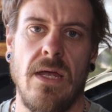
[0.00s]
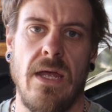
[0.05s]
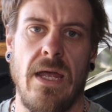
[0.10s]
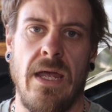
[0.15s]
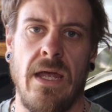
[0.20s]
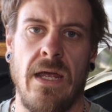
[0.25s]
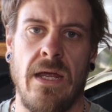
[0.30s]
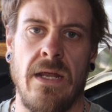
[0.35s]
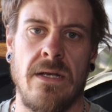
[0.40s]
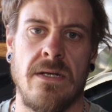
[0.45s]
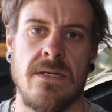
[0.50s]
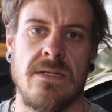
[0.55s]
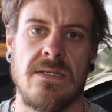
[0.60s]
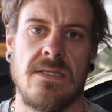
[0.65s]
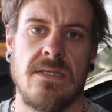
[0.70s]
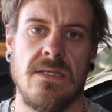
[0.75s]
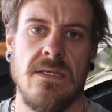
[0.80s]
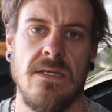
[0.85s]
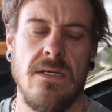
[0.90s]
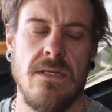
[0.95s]
And
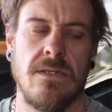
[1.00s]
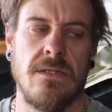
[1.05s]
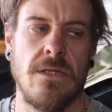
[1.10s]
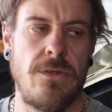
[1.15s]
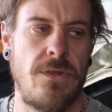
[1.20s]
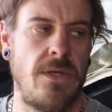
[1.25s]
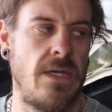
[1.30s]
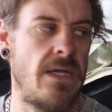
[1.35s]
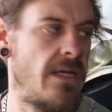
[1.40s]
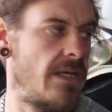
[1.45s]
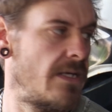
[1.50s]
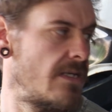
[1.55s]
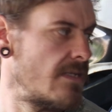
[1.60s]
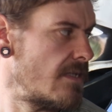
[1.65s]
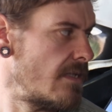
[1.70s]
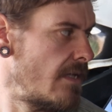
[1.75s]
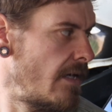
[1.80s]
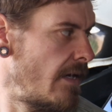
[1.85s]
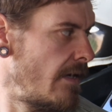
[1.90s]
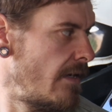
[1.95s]
the thing
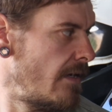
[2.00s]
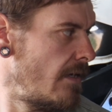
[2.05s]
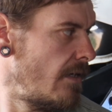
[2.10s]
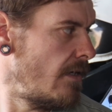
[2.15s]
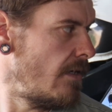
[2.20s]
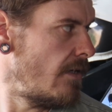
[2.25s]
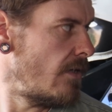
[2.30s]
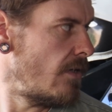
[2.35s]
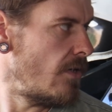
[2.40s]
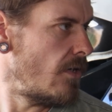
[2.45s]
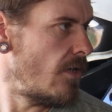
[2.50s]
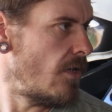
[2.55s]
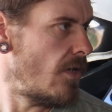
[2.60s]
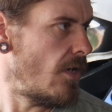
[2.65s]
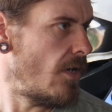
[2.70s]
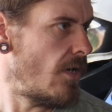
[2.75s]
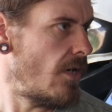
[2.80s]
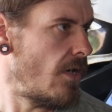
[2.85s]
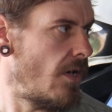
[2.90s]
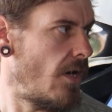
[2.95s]
is that
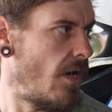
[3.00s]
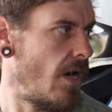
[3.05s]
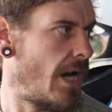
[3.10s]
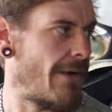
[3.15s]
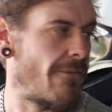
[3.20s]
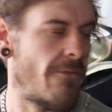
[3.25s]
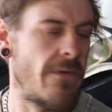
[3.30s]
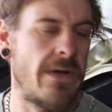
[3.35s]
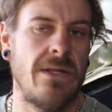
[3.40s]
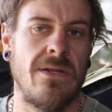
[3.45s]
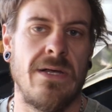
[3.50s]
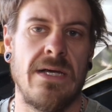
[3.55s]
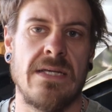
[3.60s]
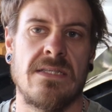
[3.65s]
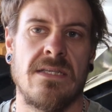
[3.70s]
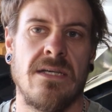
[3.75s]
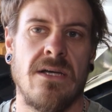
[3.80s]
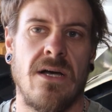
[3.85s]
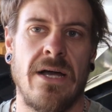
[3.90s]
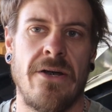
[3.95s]
I
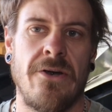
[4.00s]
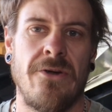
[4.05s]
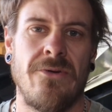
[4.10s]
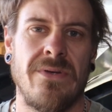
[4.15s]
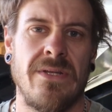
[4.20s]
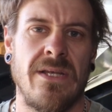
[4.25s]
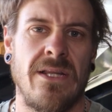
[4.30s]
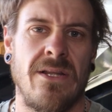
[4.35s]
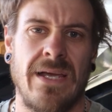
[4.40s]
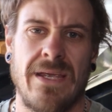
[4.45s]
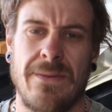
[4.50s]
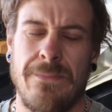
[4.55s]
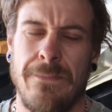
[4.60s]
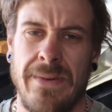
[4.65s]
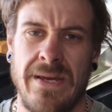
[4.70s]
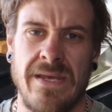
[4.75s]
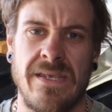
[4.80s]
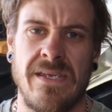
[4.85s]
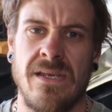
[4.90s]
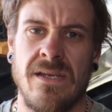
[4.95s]
realized that I don't really like
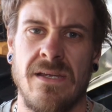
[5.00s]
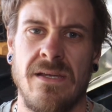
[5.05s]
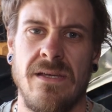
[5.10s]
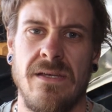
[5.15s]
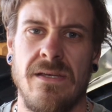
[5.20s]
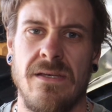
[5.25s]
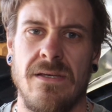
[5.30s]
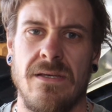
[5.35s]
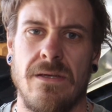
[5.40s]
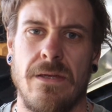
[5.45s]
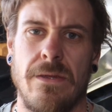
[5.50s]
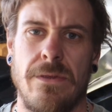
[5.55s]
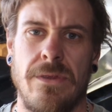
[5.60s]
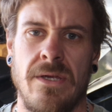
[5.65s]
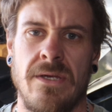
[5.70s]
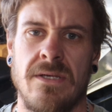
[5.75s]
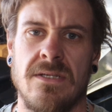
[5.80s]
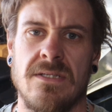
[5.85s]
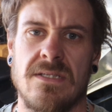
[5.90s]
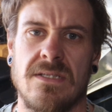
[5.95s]
making
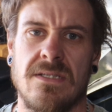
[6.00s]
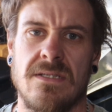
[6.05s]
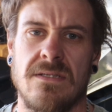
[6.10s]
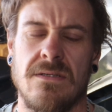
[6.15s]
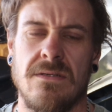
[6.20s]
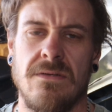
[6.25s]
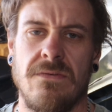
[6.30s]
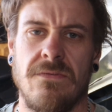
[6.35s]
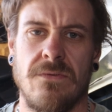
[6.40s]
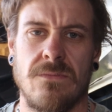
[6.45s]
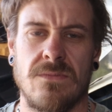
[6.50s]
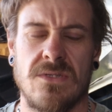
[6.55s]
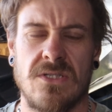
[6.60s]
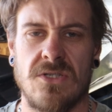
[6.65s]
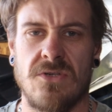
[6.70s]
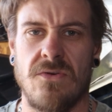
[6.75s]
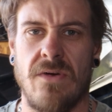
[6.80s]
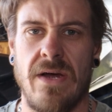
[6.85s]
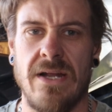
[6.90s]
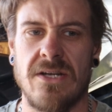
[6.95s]
things from
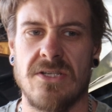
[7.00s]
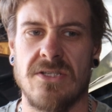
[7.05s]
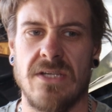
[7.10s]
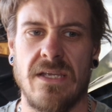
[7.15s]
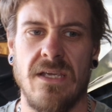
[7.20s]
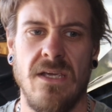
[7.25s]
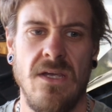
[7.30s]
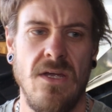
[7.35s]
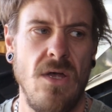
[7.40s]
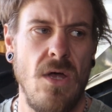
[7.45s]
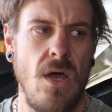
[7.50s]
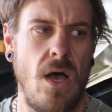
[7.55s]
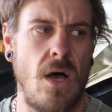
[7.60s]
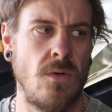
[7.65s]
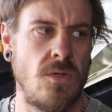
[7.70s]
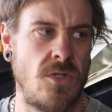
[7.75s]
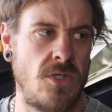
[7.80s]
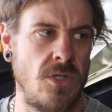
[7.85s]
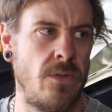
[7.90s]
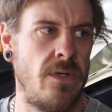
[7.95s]
scratch. Like,
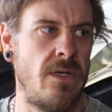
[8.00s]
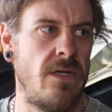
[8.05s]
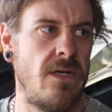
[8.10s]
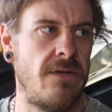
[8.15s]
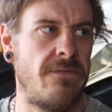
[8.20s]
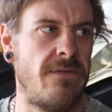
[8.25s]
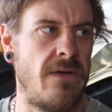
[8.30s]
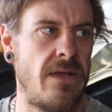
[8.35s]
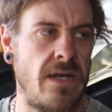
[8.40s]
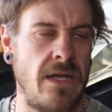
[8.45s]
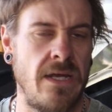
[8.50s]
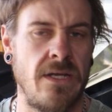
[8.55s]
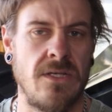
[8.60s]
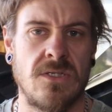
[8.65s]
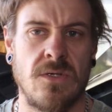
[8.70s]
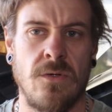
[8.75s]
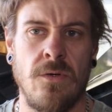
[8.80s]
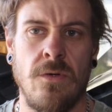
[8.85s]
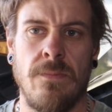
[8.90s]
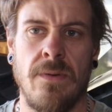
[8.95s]
I'll do it if I need
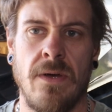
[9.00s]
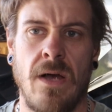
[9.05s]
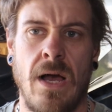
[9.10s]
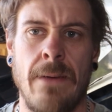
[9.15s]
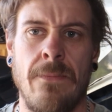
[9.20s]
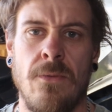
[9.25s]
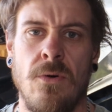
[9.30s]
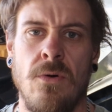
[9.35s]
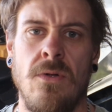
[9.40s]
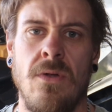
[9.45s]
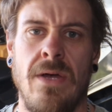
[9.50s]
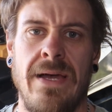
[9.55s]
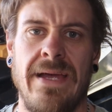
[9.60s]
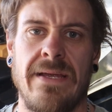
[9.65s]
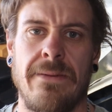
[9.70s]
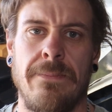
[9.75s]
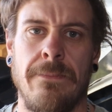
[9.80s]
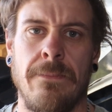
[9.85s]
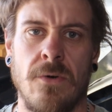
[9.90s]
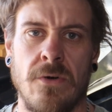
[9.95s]
to, but I more
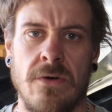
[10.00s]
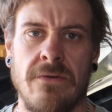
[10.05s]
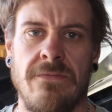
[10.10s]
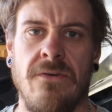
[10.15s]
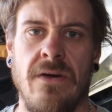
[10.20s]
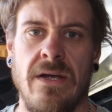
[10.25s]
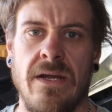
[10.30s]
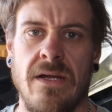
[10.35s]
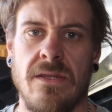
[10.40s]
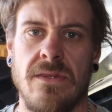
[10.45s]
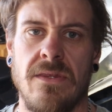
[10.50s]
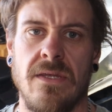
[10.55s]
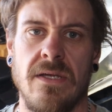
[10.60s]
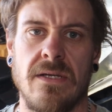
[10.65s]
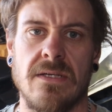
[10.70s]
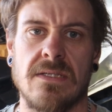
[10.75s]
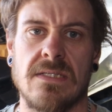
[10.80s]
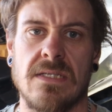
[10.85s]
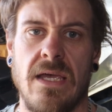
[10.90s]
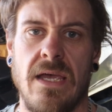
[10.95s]
like modifying
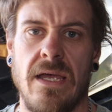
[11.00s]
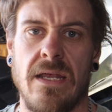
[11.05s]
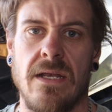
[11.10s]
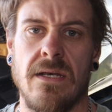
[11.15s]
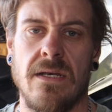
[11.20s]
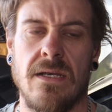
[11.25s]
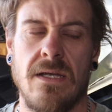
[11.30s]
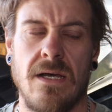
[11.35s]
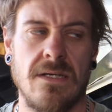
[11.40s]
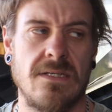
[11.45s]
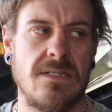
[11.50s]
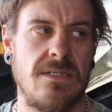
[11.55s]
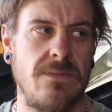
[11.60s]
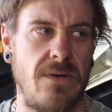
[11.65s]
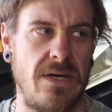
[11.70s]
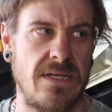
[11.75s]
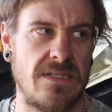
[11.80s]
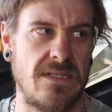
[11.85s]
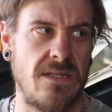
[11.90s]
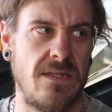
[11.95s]
things and
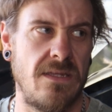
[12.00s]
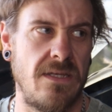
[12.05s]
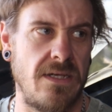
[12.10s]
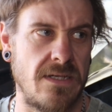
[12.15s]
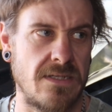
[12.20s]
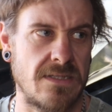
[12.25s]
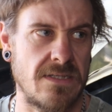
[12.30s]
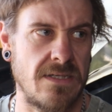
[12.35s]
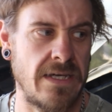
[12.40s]
customizing things.